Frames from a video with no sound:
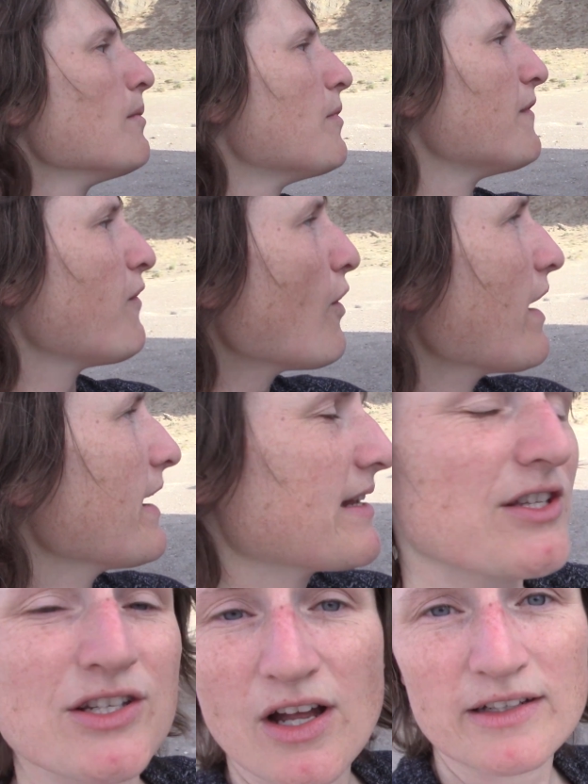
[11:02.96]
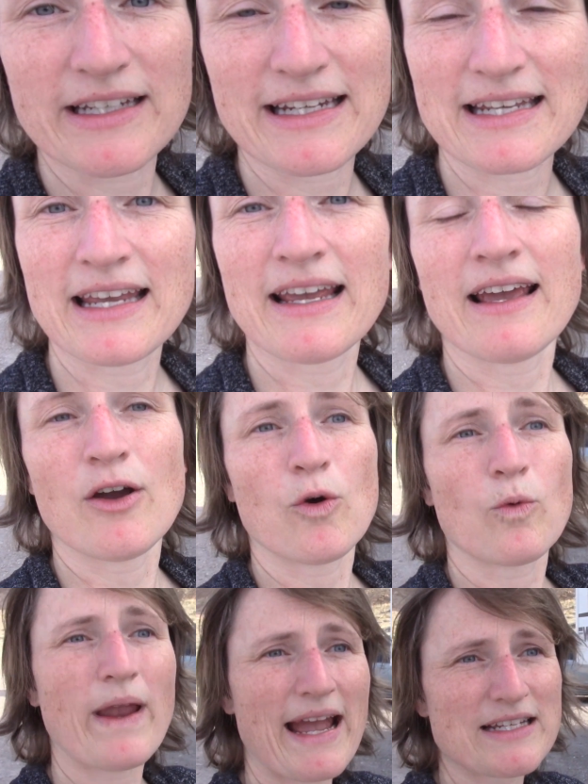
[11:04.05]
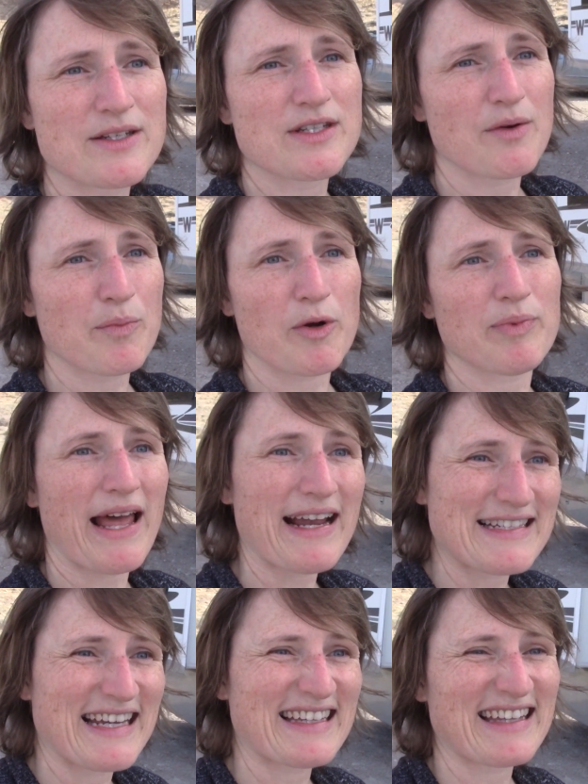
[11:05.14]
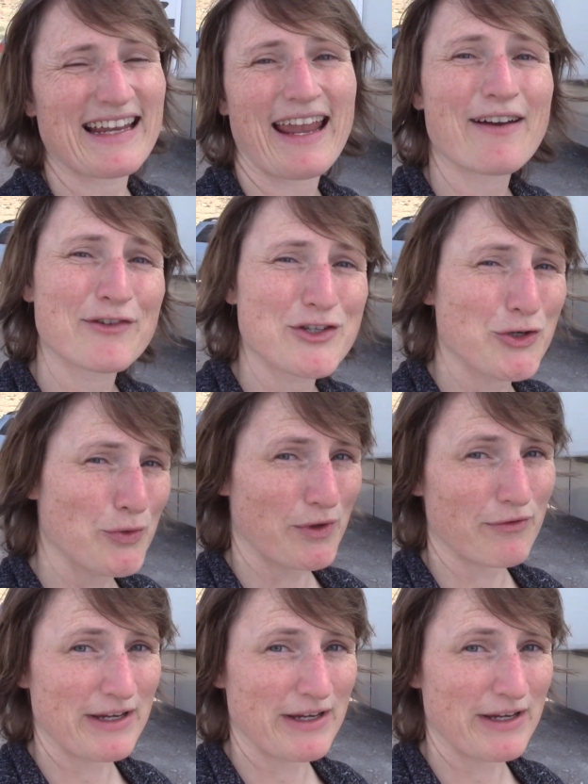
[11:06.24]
Before I installed it, we had to dump our black tank like every 2 or 3